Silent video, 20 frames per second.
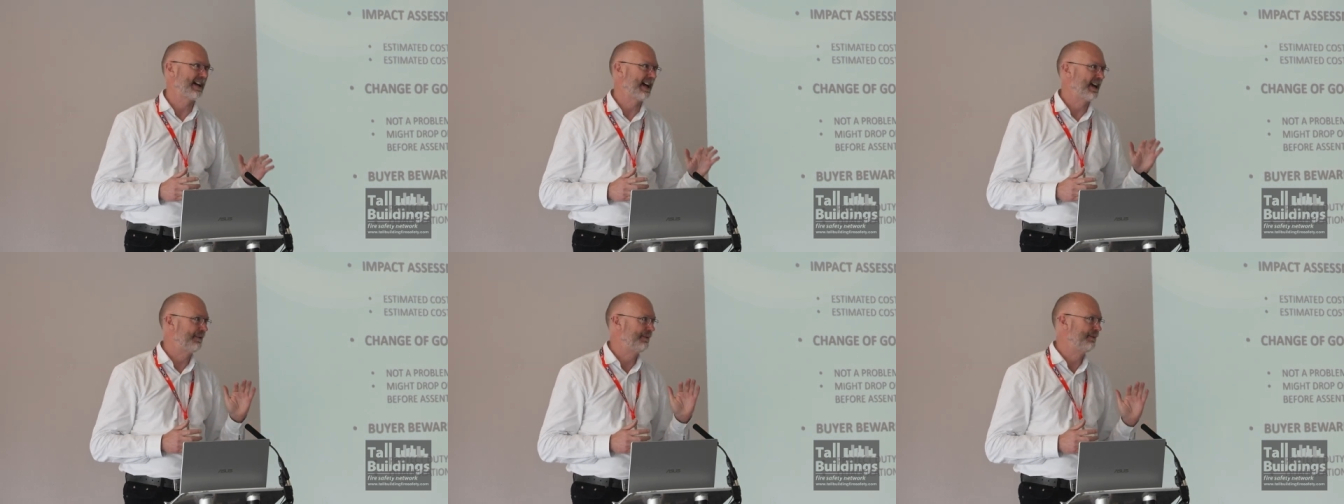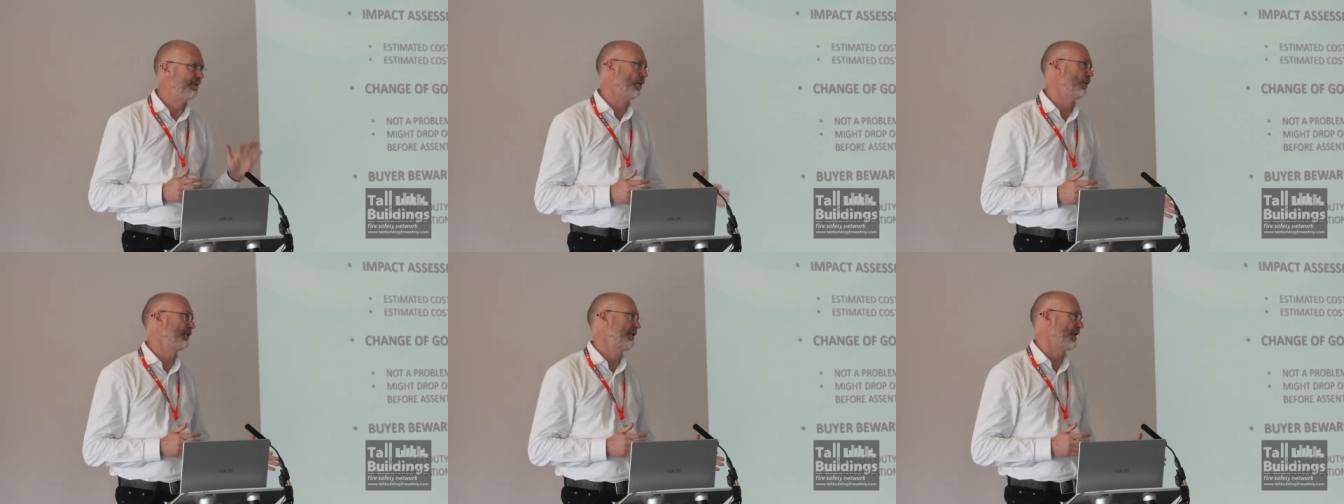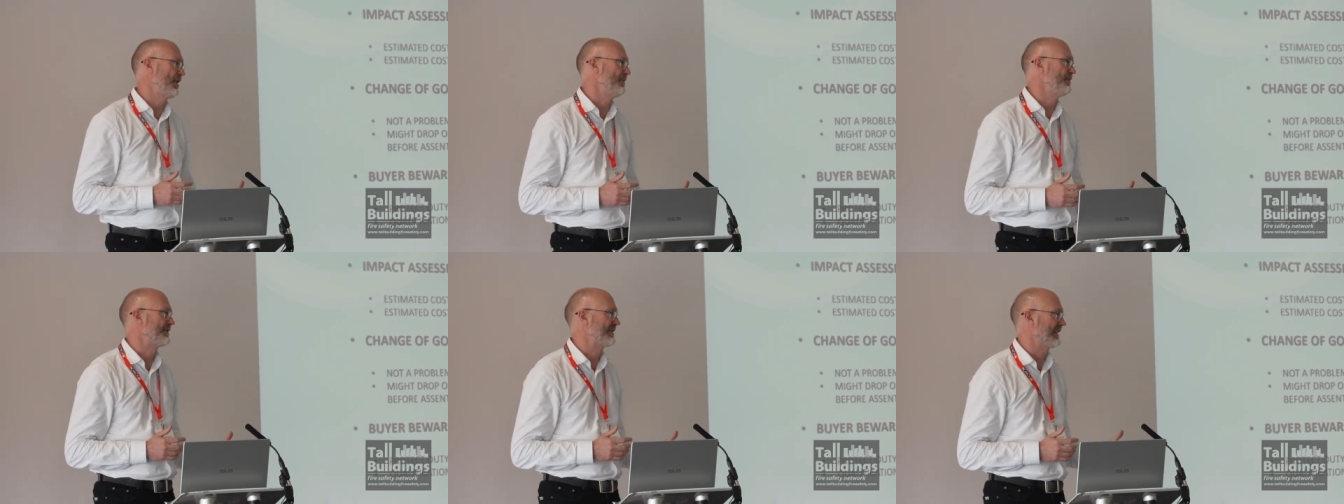our fourth
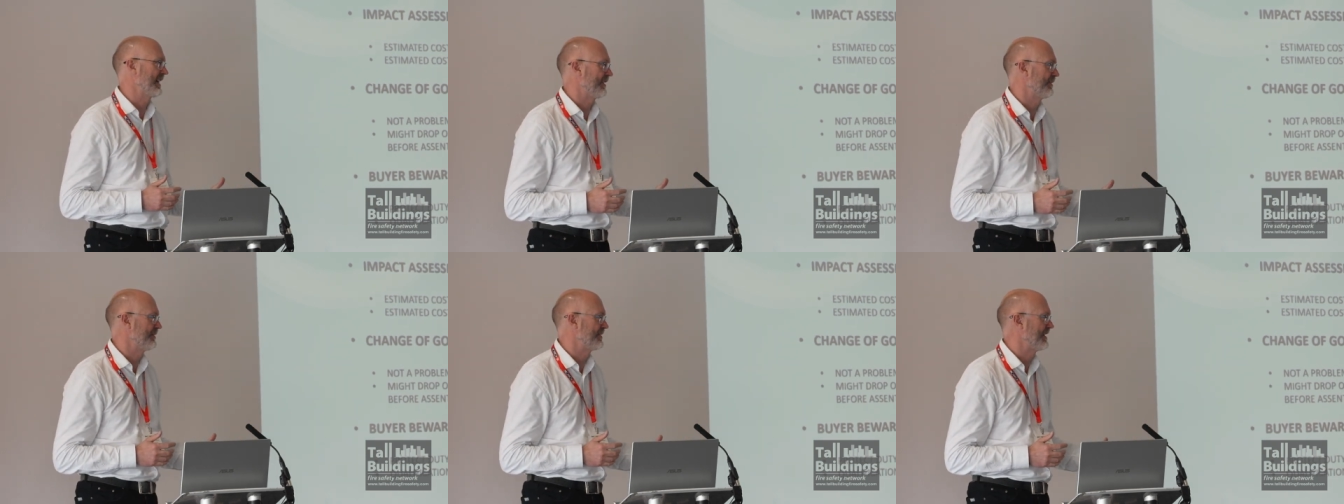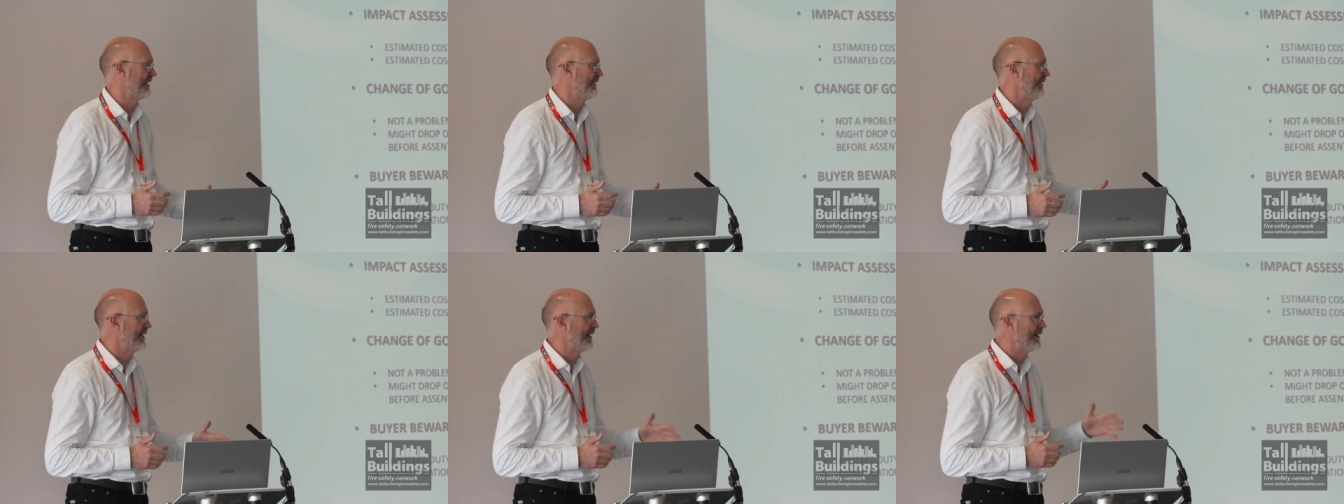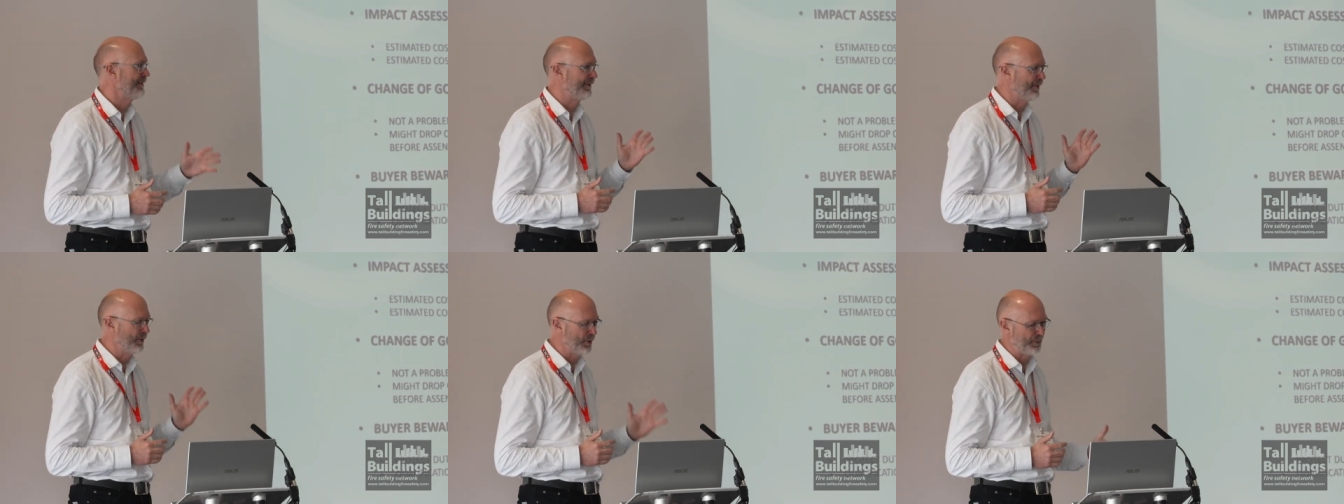home secretary, and
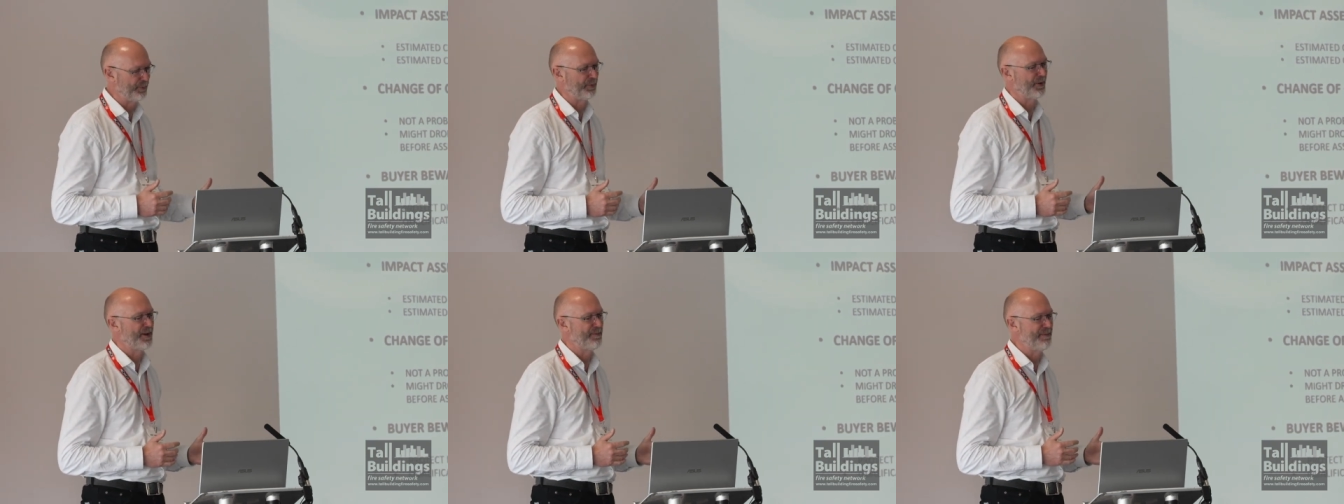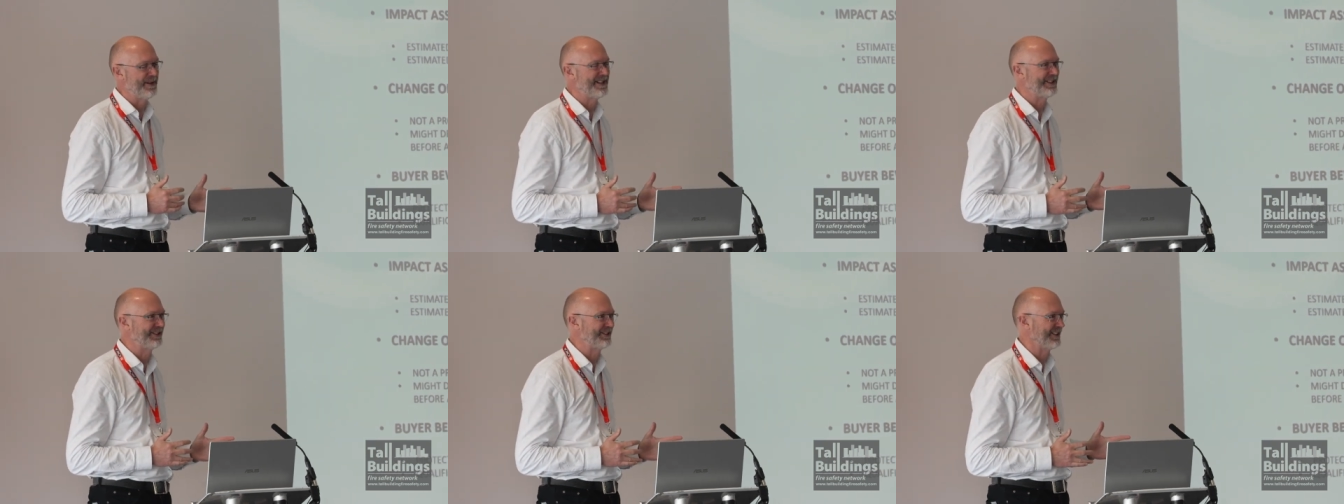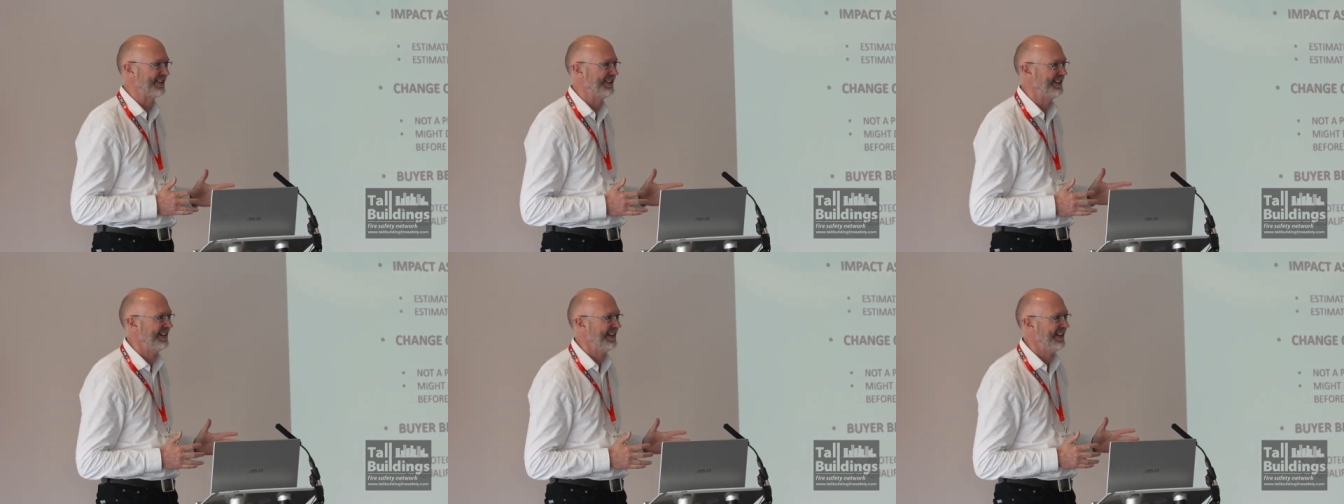our fourth prime
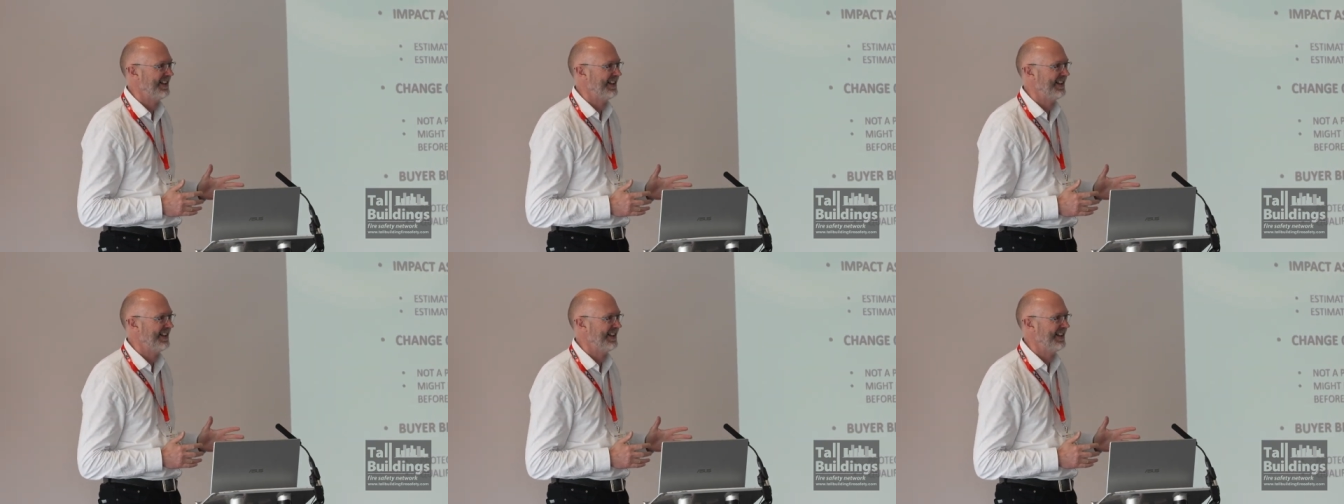minister.